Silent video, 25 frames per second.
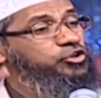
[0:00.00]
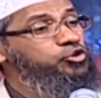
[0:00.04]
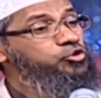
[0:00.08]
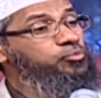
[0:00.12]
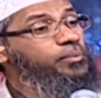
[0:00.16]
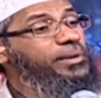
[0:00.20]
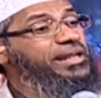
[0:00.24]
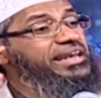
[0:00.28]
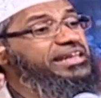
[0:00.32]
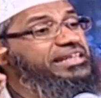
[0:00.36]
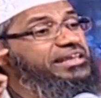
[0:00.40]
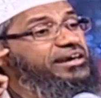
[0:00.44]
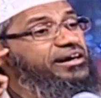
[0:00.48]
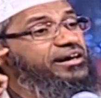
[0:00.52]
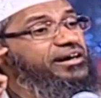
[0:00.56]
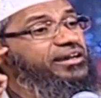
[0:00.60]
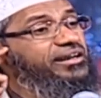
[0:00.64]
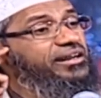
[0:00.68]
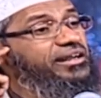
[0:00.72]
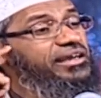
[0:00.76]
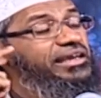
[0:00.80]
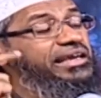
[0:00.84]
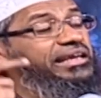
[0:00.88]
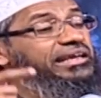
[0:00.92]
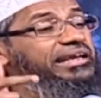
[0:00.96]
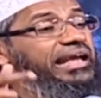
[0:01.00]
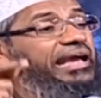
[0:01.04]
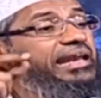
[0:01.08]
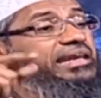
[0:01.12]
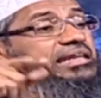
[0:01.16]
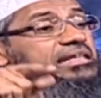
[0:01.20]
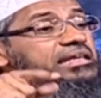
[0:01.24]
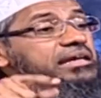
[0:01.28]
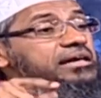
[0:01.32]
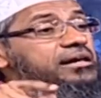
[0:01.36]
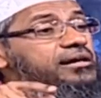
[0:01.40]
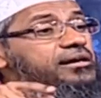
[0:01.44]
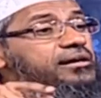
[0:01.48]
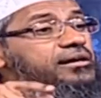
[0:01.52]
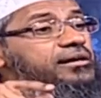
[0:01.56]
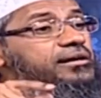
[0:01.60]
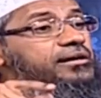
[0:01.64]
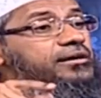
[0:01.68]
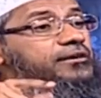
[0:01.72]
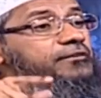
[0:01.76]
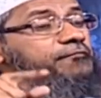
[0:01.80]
human ear can hear